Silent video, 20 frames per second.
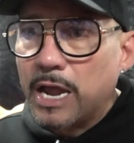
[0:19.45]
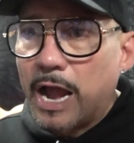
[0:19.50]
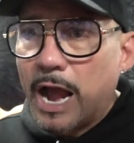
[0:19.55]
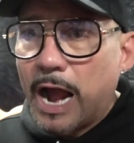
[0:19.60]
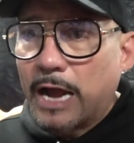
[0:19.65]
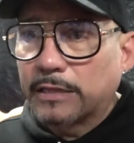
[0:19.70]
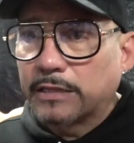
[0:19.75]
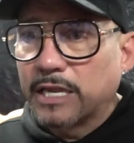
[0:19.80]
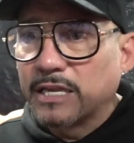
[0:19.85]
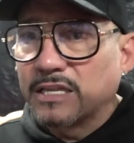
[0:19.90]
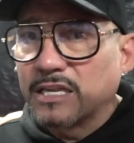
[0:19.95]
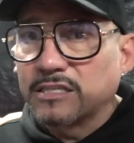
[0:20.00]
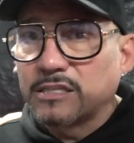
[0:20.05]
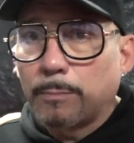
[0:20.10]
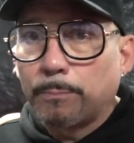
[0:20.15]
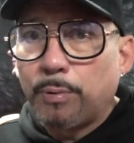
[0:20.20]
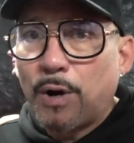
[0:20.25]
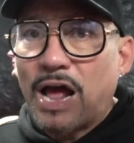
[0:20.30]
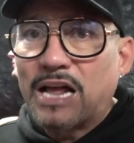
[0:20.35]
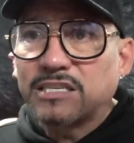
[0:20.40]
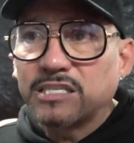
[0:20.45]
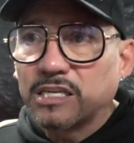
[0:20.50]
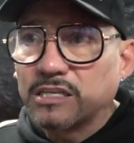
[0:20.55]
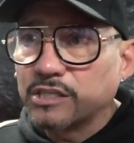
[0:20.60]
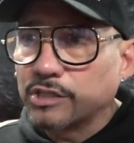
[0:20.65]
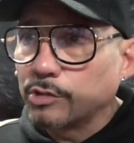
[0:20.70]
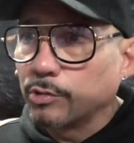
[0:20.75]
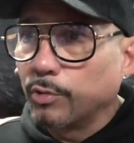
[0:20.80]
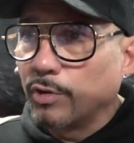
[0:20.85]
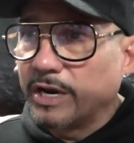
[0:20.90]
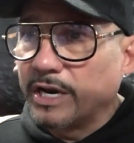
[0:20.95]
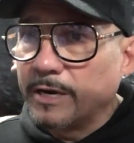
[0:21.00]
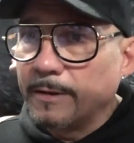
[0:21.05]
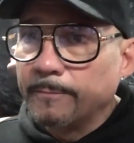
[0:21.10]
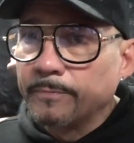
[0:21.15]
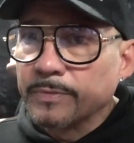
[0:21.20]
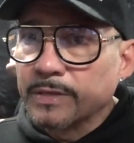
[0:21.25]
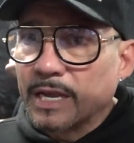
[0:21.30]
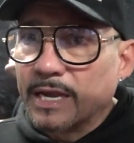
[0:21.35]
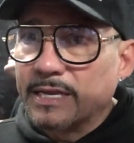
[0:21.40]
I think there's a process to it,
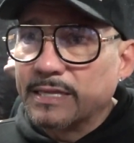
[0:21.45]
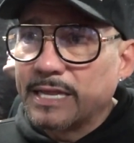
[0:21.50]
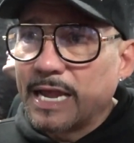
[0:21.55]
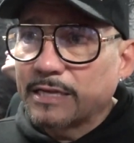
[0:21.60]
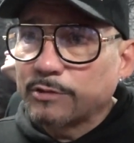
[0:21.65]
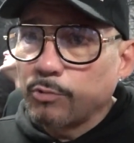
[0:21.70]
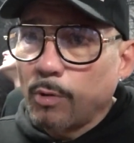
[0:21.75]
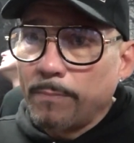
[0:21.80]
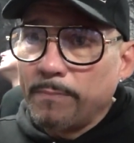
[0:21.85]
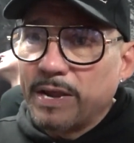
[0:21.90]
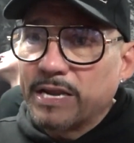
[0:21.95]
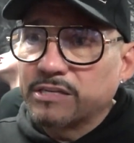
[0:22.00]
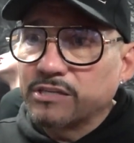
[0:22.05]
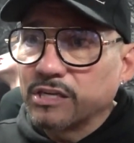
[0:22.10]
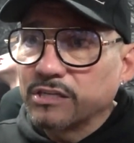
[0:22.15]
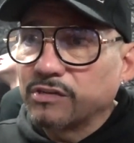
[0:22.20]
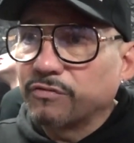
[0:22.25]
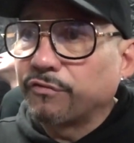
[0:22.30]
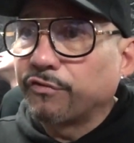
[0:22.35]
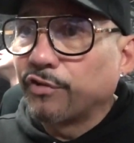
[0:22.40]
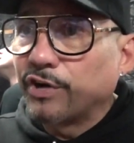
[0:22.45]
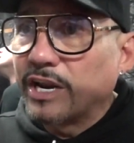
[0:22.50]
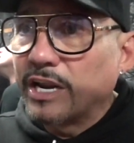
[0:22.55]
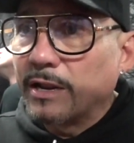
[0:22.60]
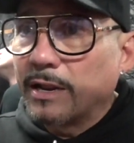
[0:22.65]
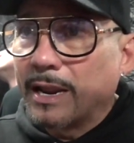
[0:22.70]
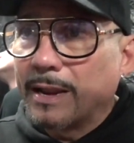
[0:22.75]
and that's what makes us free.